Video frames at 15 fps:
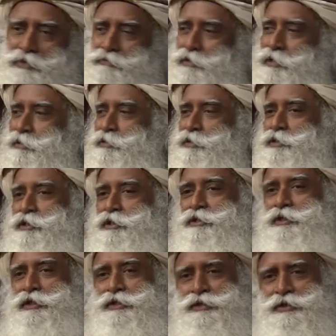of
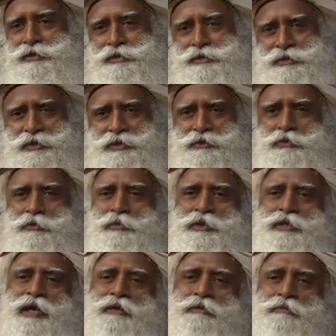egoistic reasons, this could be
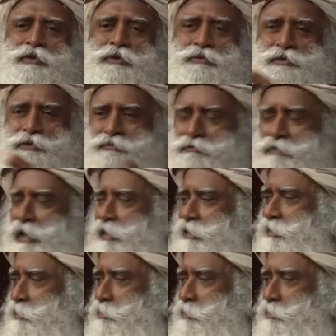done because of wealth,